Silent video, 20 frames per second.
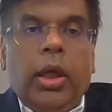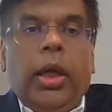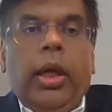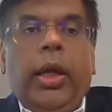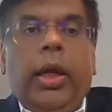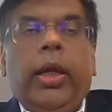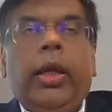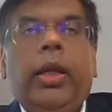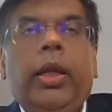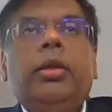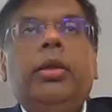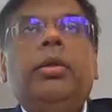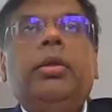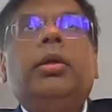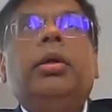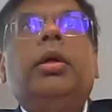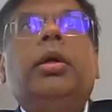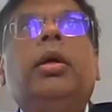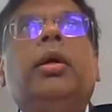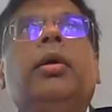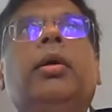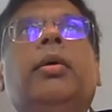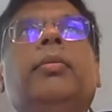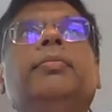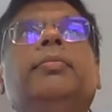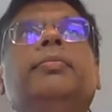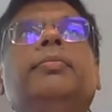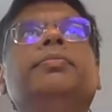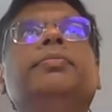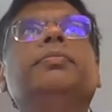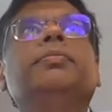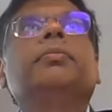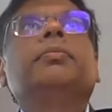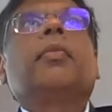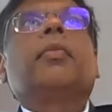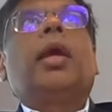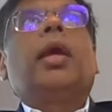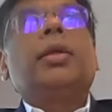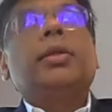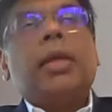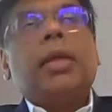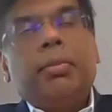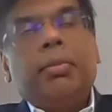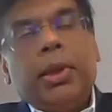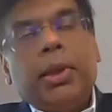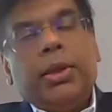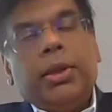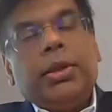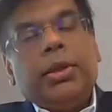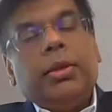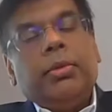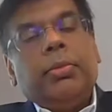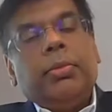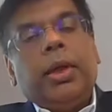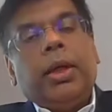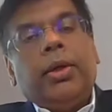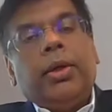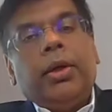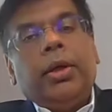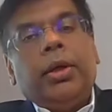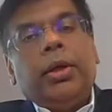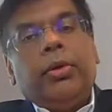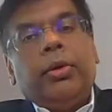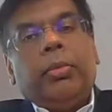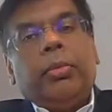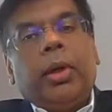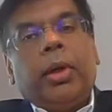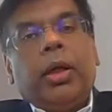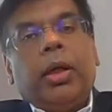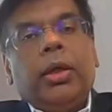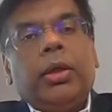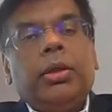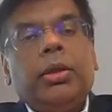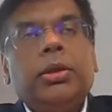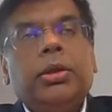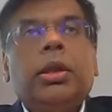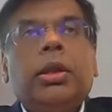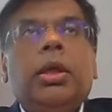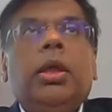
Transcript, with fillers: And um, as I mentioned in my earlier remarks,